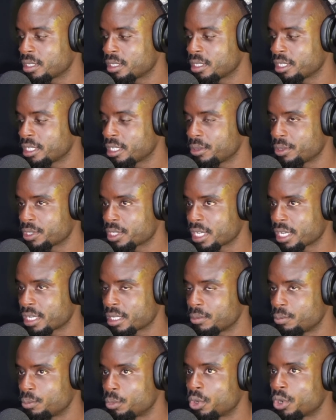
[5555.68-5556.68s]
Right. He was
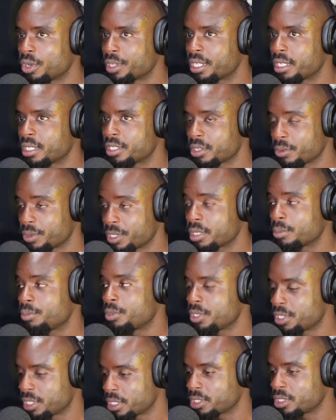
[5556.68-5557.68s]
like more than so he's a
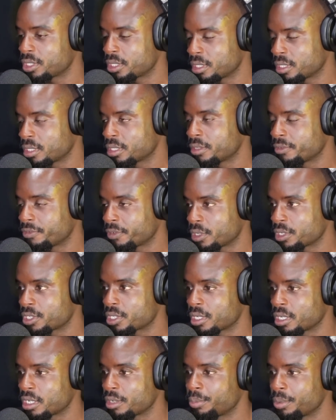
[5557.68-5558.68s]
musician 1st
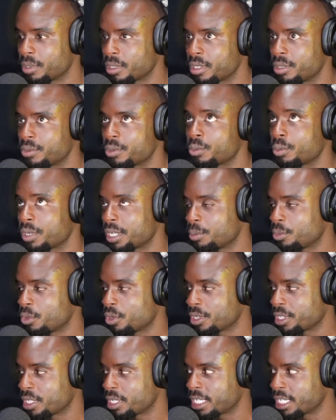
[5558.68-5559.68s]
mm-hmm. off, but he was way
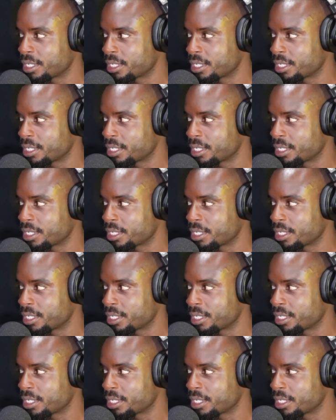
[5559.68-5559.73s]
more than